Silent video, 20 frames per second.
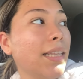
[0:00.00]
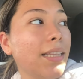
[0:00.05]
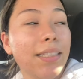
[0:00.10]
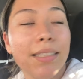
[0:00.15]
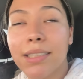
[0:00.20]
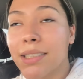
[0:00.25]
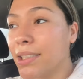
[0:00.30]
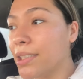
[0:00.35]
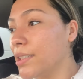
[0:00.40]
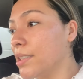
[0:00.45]

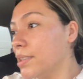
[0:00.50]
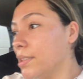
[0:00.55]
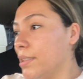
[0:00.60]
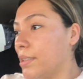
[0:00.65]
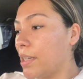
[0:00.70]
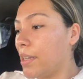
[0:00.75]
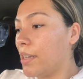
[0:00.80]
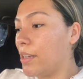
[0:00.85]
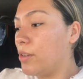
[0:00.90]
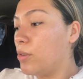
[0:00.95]
this
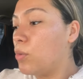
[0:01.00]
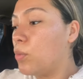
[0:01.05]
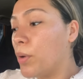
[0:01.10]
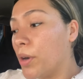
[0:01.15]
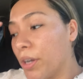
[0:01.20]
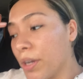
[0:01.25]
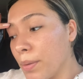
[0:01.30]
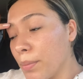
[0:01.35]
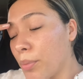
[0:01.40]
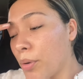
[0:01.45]
is a
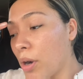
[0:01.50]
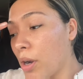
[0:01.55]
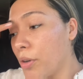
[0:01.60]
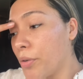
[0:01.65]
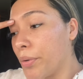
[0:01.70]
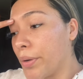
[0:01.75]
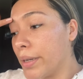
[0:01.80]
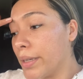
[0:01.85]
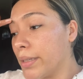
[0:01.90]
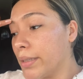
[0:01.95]
work in
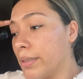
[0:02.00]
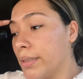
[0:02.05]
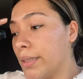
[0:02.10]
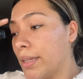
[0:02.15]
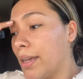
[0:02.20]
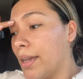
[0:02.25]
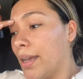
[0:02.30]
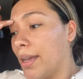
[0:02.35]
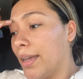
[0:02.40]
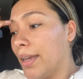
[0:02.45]
progress.
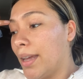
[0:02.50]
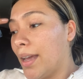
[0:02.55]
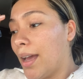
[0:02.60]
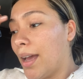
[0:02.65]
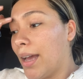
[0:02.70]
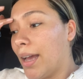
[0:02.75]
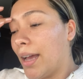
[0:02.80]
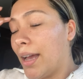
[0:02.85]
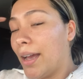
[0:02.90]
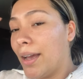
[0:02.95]

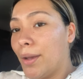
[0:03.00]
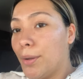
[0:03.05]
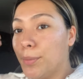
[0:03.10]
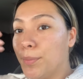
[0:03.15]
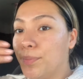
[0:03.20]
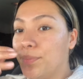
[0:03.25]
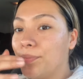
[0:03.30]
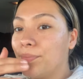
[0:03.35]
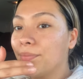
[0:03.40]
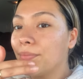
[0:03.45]

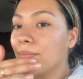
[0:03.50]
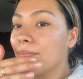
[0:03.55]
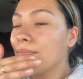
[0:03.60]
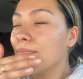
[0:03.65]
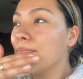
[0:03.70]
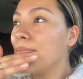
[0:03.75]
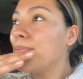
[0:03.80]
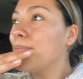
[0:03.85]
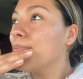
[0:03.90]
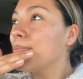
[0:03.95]
And
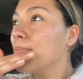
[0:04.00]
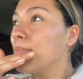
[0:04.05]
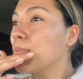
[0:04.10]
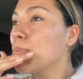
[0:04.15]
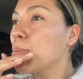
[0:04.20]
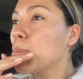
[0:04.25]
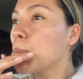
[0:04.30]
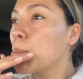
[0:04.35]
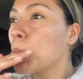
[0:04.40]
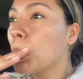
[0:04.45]

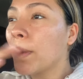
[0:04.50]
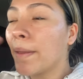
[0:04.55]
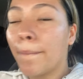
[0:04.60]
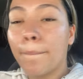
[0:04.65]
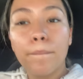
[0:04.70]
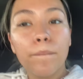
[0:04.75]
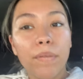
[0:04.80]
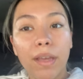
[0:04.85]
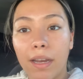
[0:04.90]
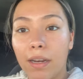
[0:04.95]

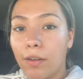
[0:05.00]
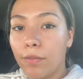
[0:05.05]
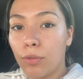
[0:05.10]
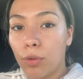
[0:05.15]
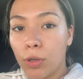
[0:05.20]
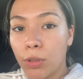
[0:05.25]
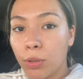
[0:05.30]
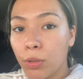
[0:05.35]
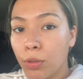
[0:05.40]
of course